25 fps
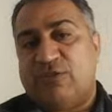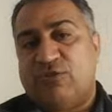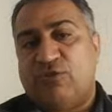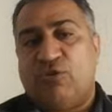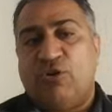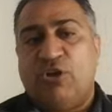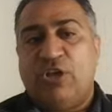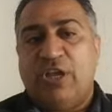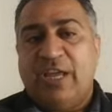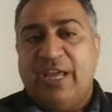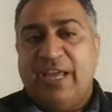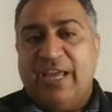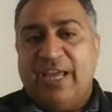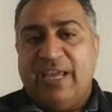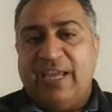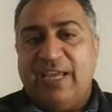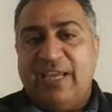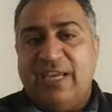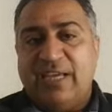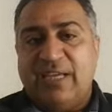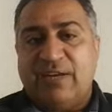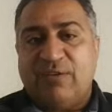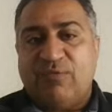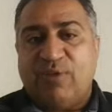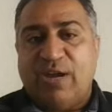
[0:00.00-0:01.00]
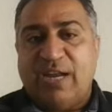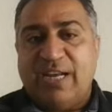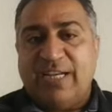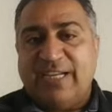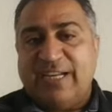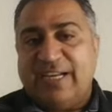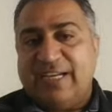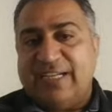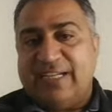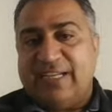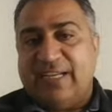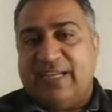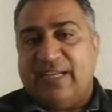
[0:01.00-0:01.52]
So here, white
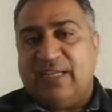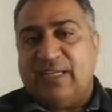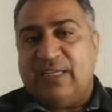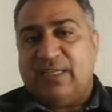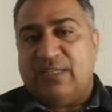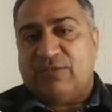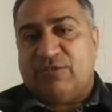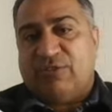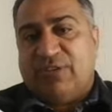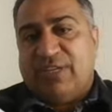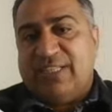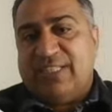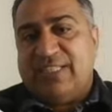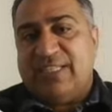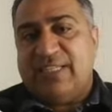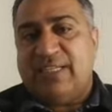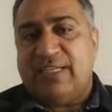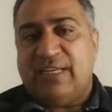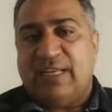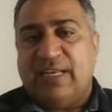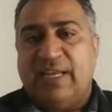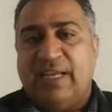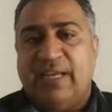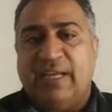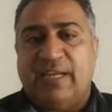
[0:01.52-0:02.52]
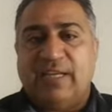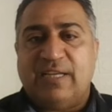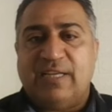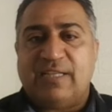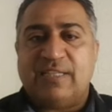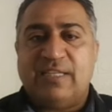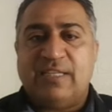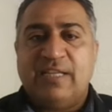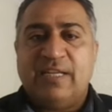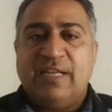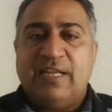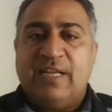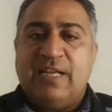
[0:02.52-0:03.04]
hat hackers or ethical
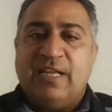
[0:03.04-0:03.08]
hackers,